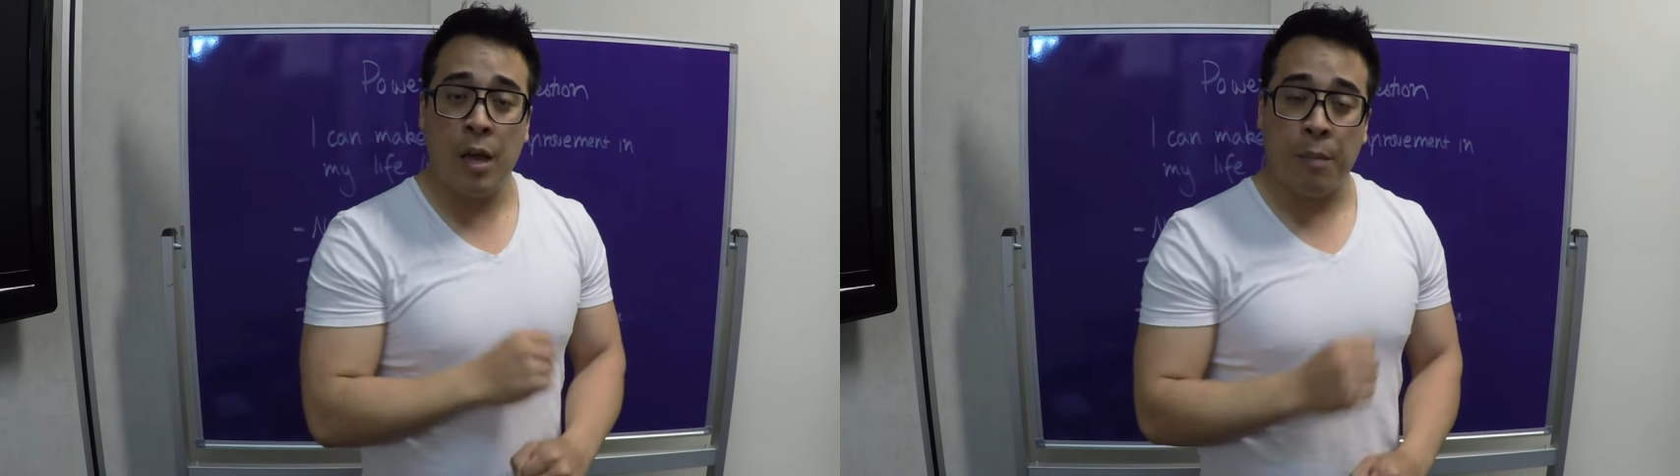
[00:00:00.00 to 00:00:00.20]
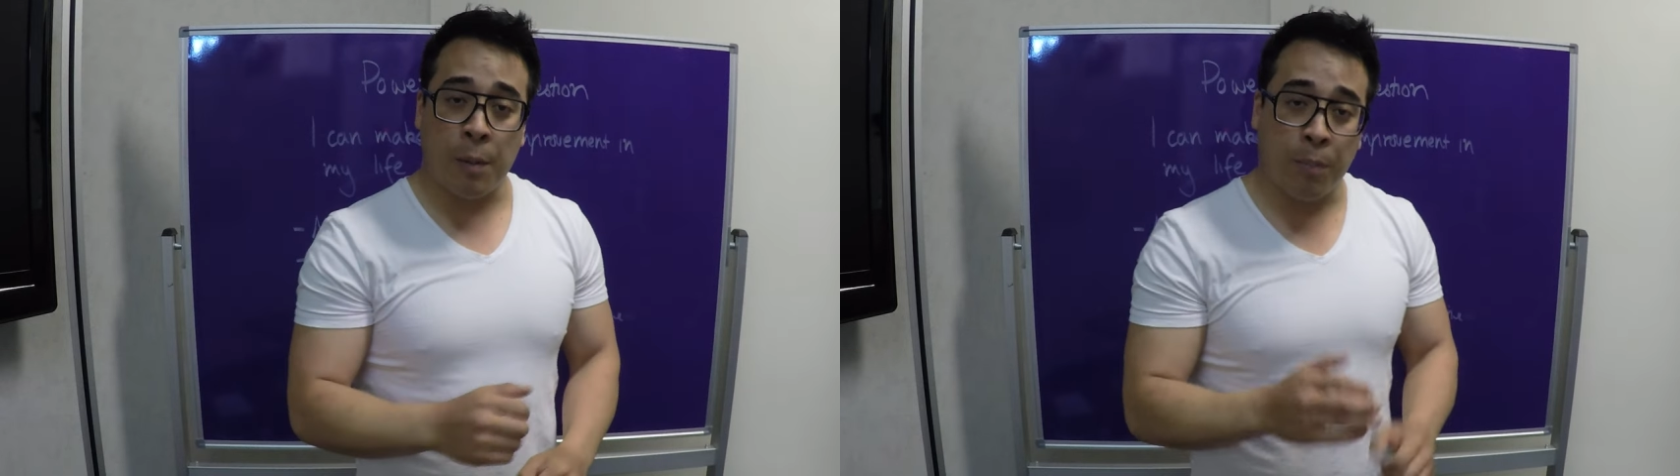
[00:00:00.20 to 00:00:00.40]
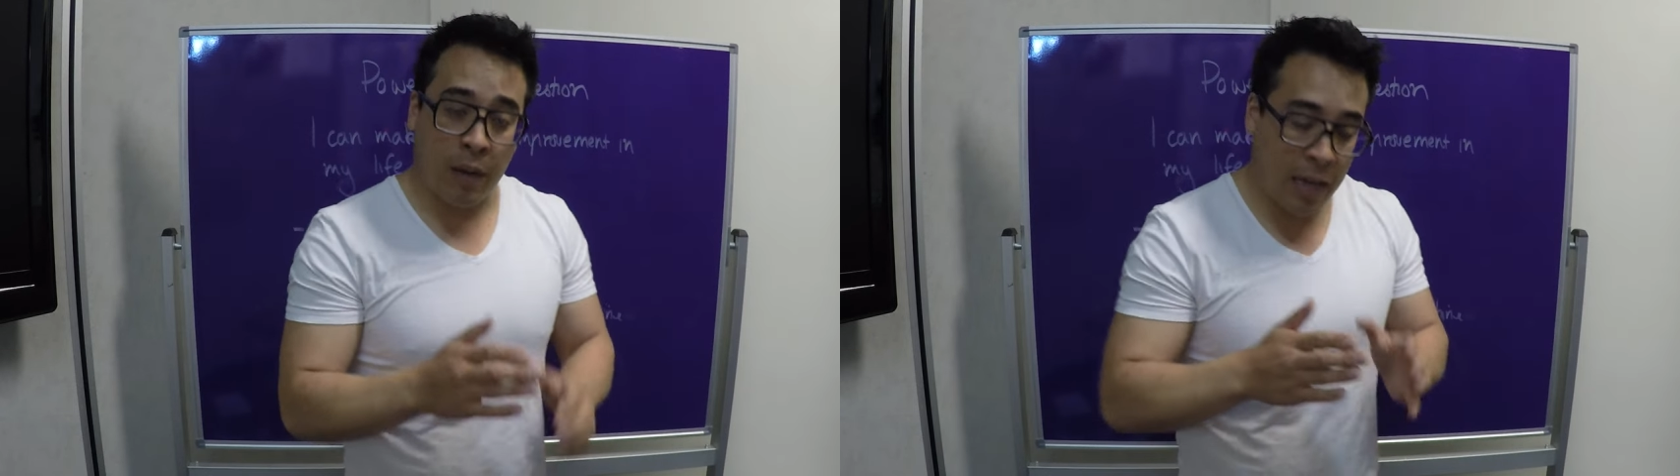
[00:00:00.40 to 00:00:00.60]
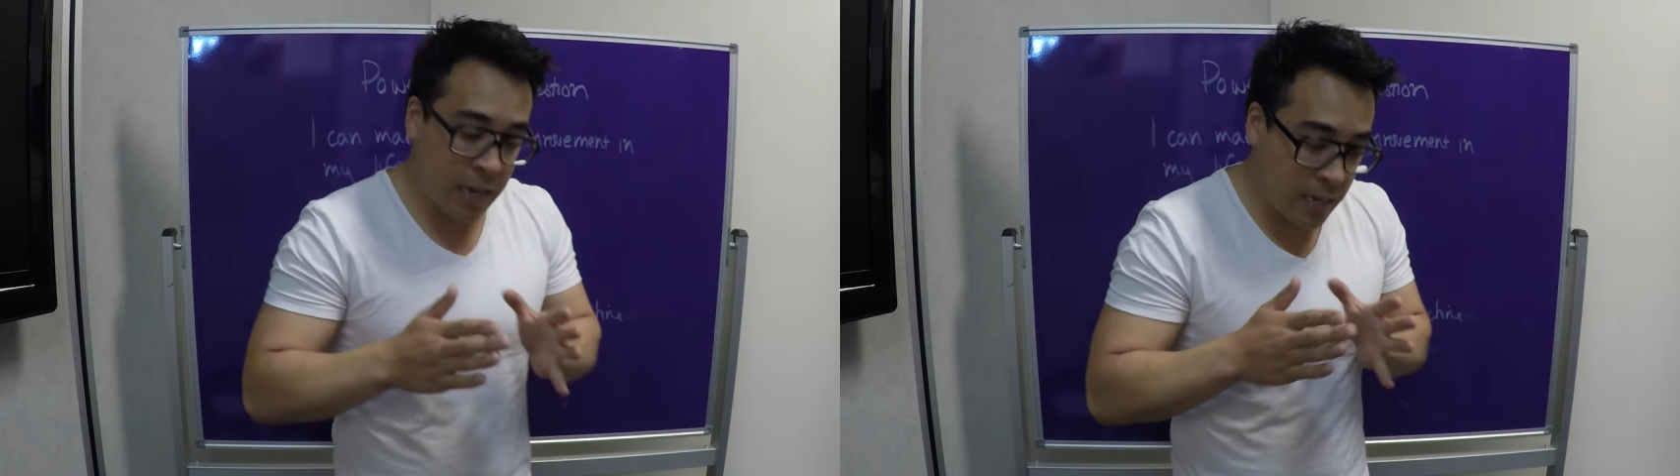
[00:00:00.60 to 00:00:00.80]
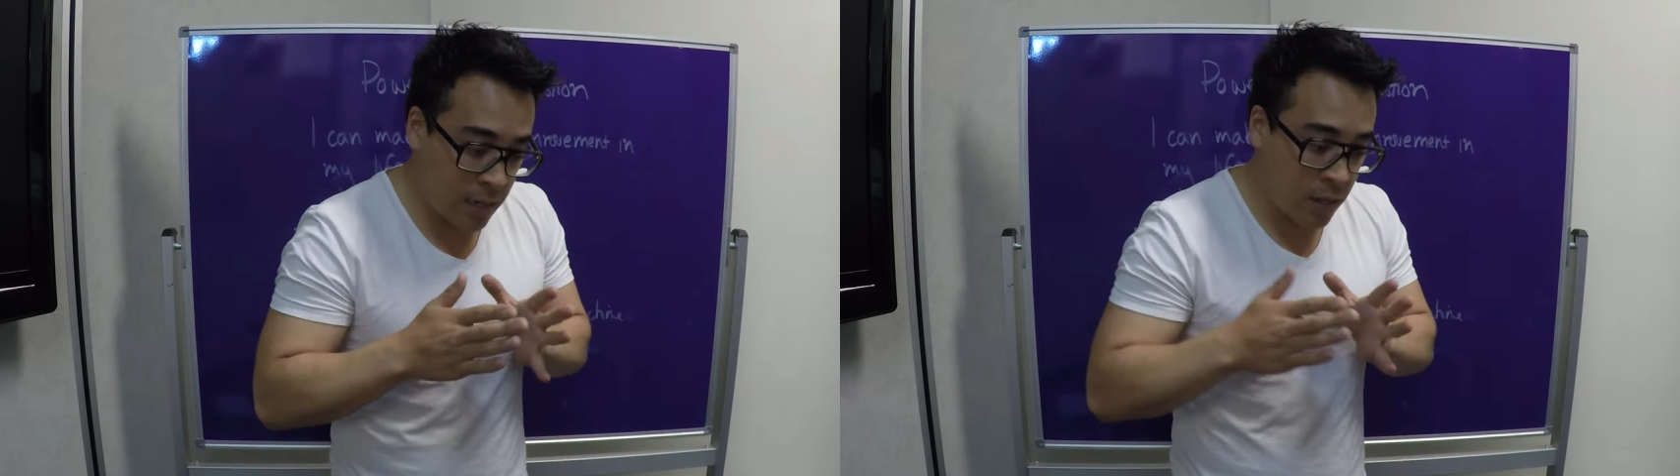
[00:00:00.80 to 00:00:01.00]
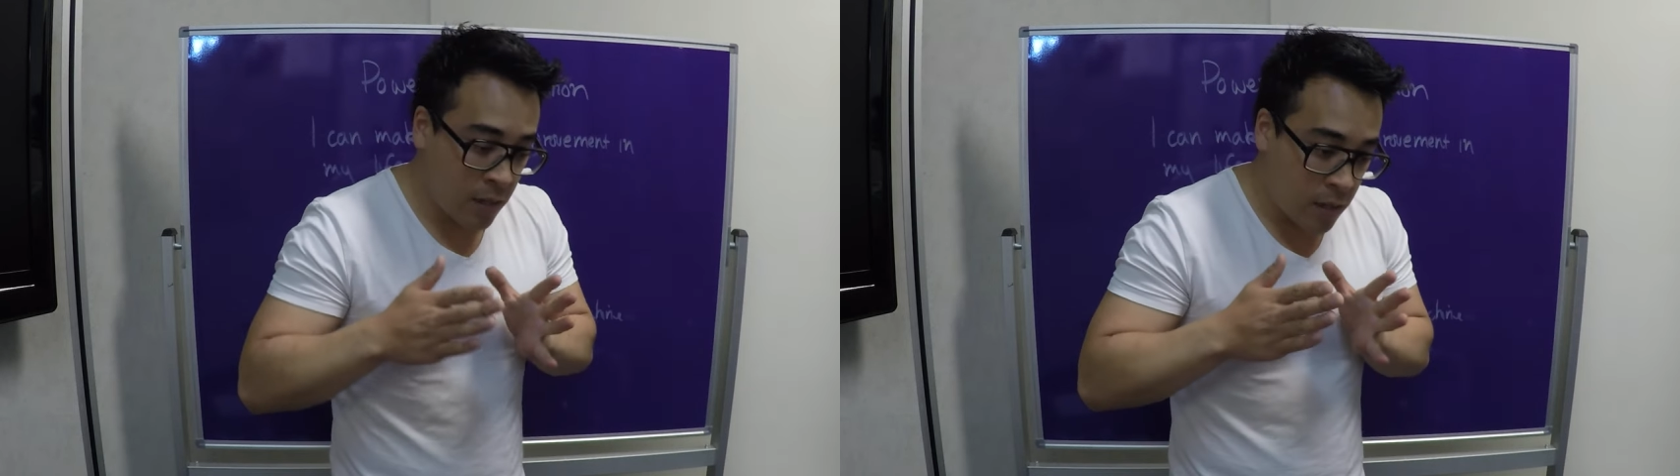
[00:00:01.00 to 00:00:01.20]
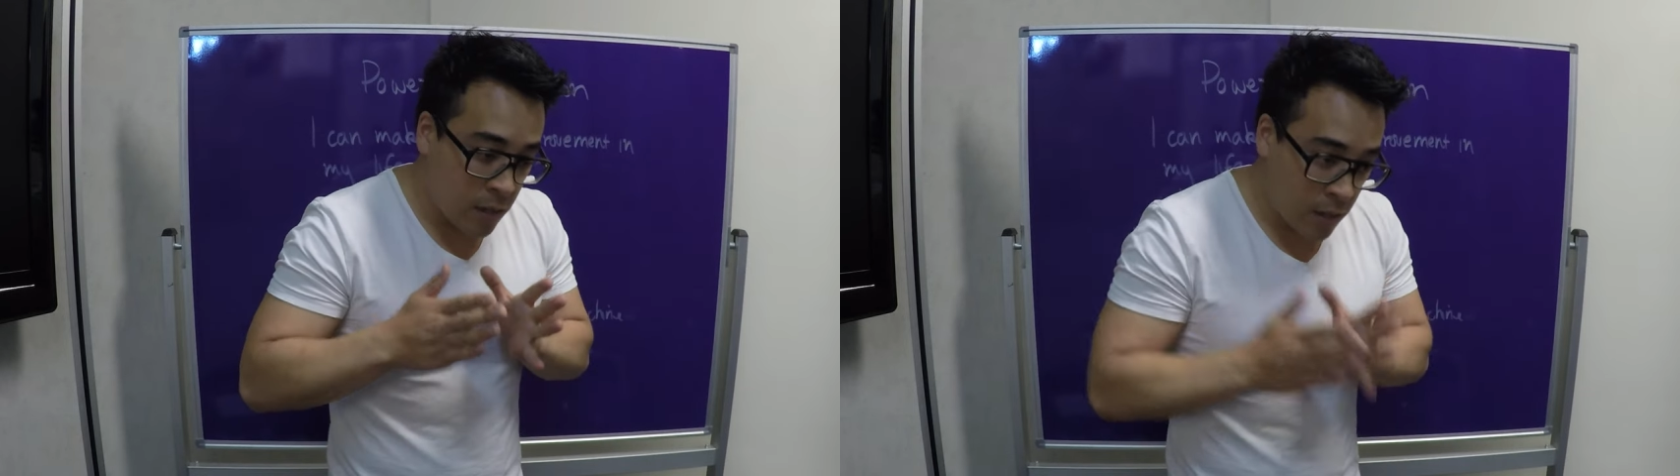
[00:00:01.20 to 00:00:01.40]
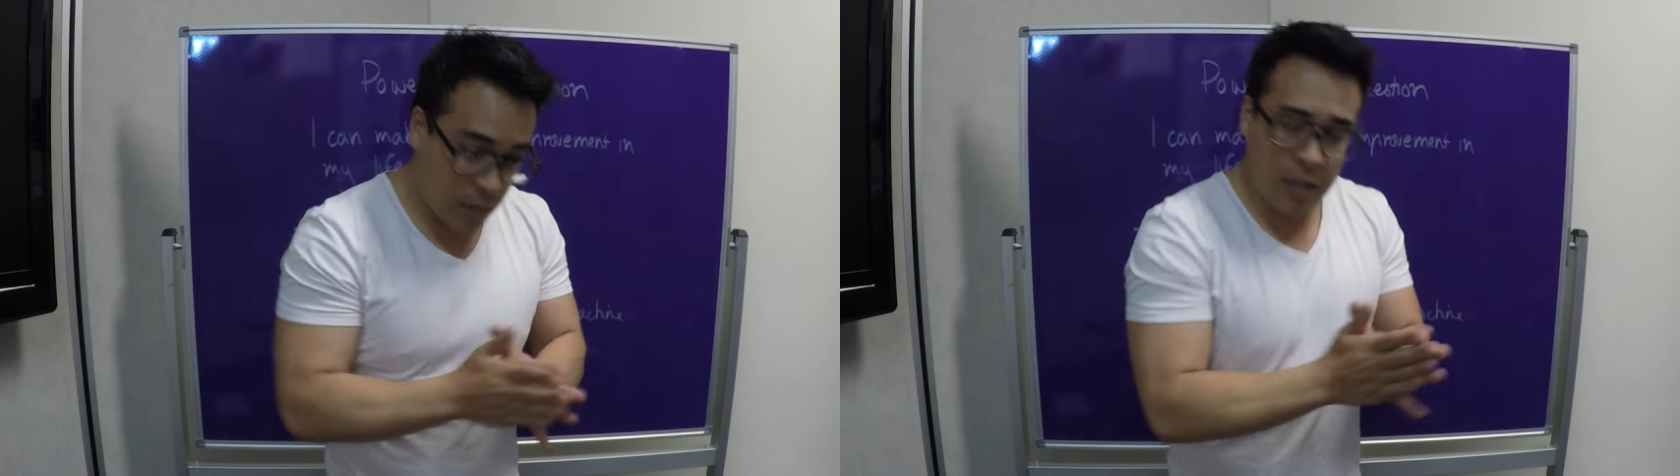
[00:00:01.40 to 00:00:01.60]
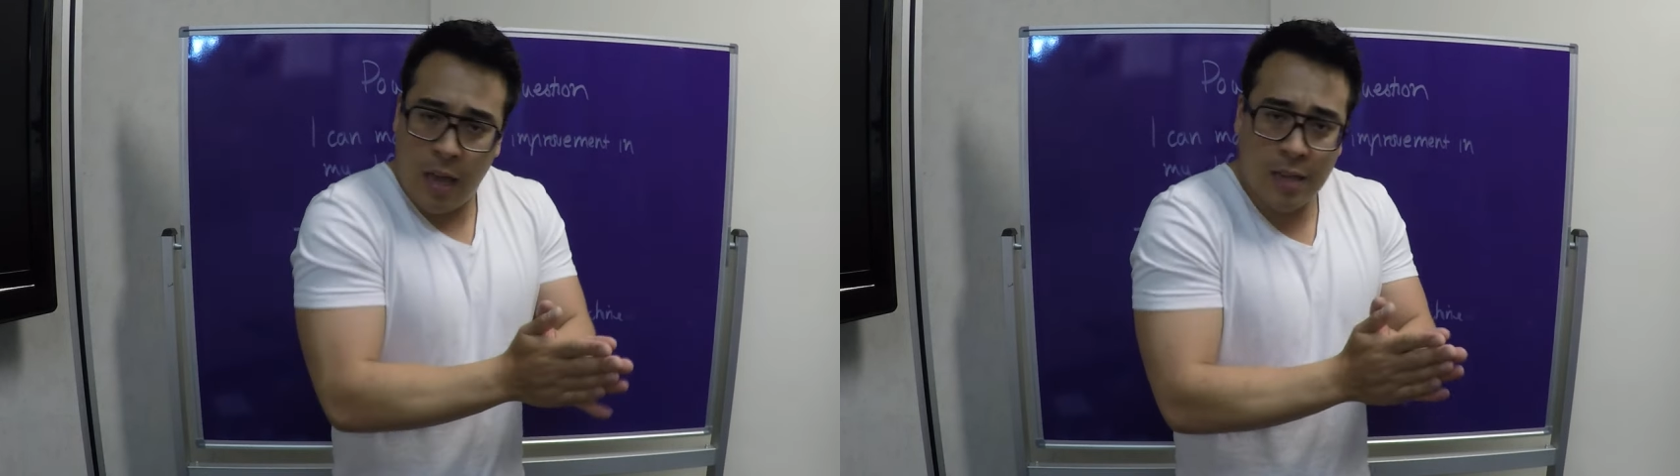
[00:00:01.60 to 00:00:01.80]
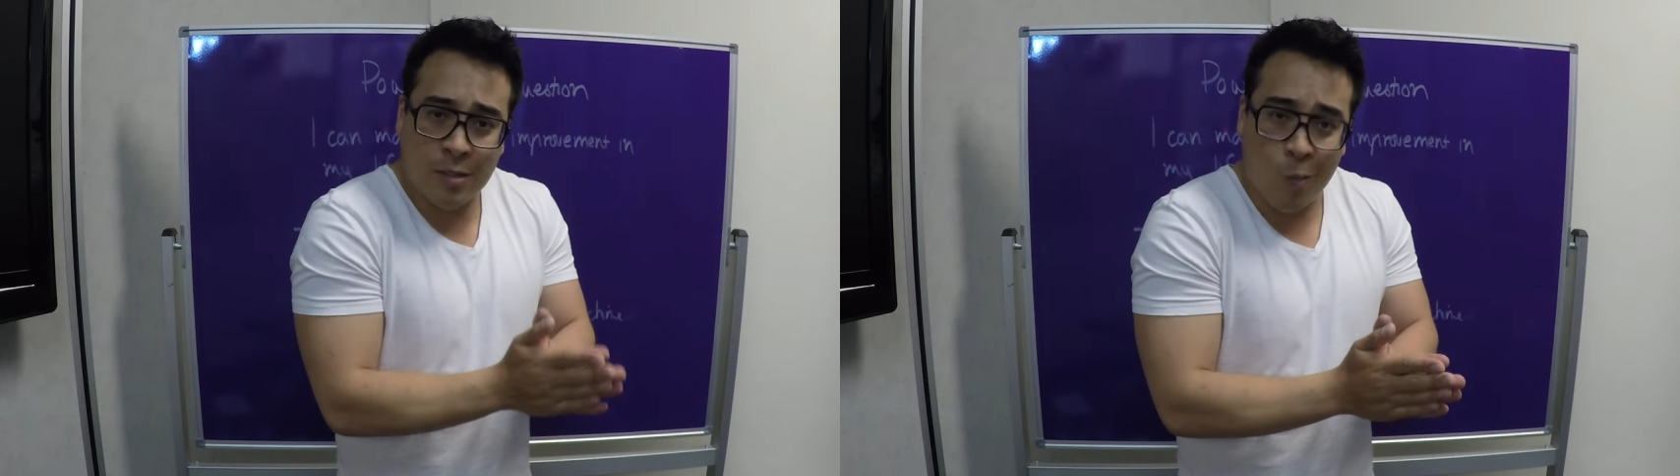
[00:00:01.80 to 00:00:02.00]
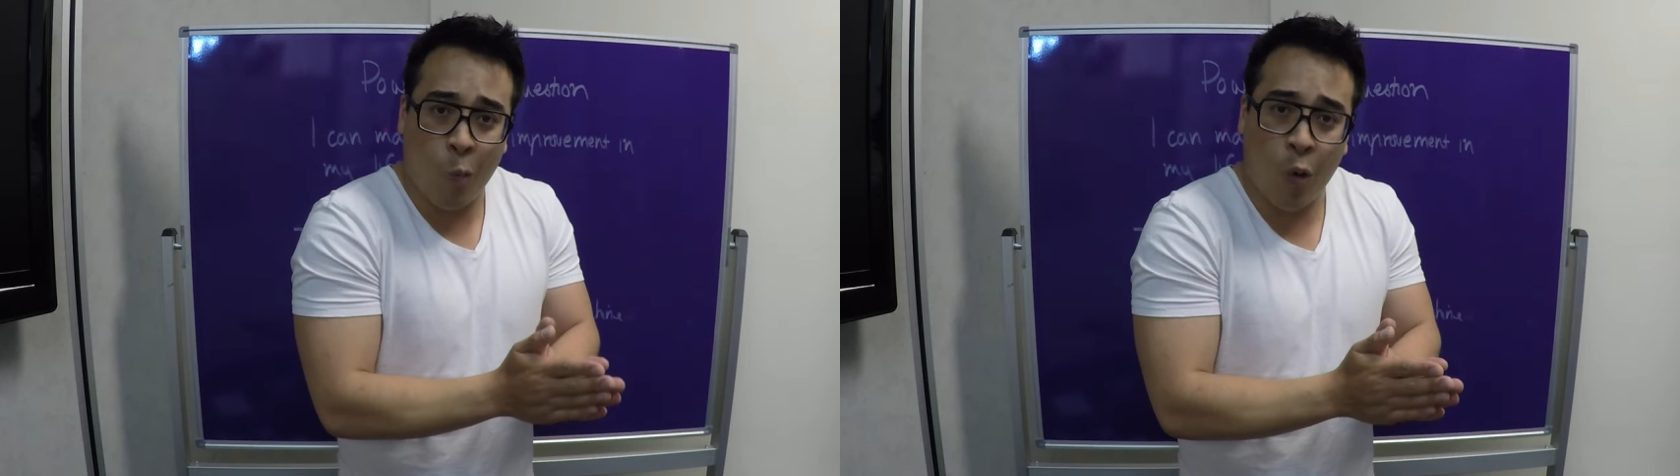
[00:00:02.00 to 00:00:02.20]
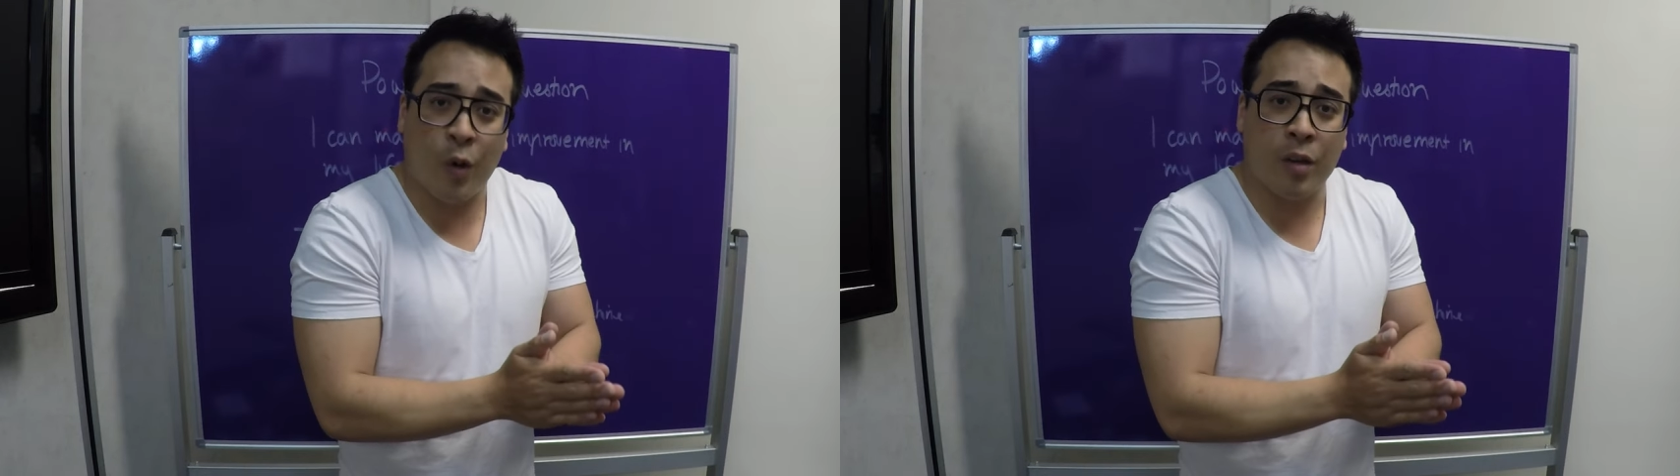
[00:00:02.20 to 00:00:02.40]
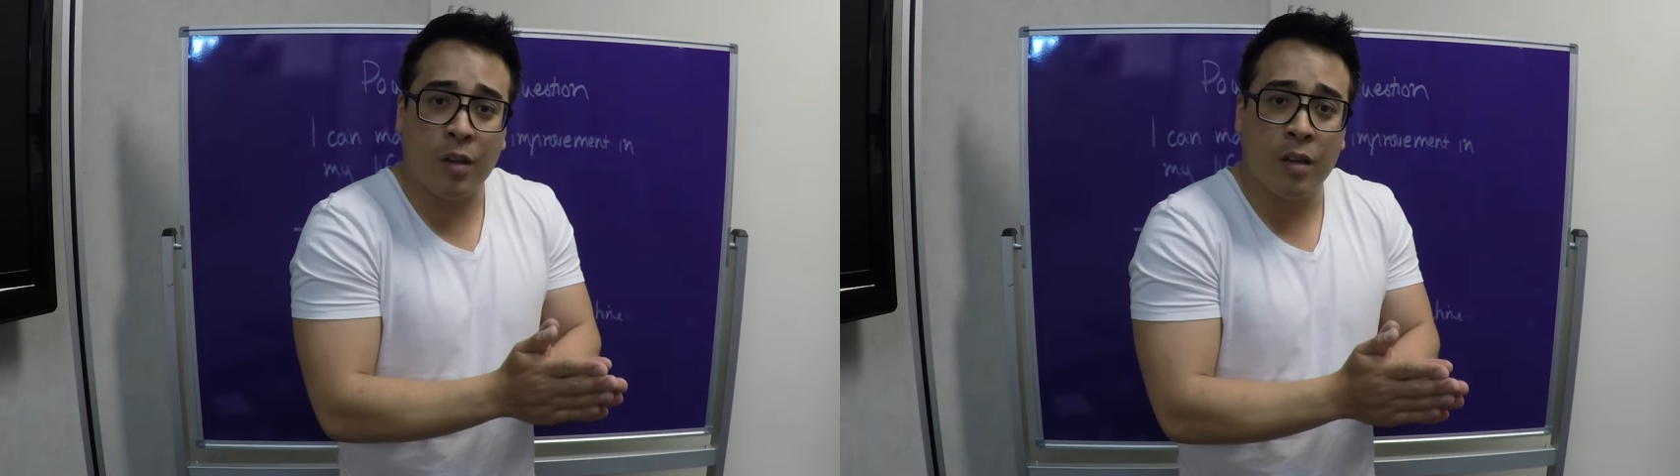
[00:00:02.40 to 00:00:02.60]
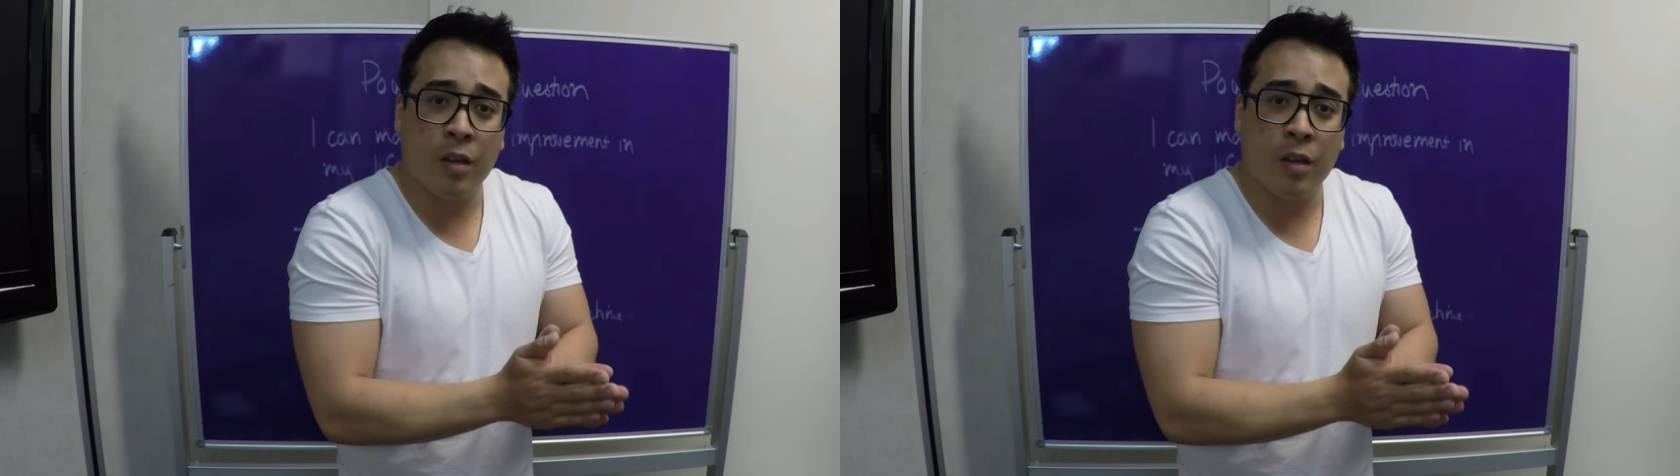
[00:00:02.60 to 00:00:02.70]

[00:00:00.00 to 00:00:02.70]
but a plane has some work.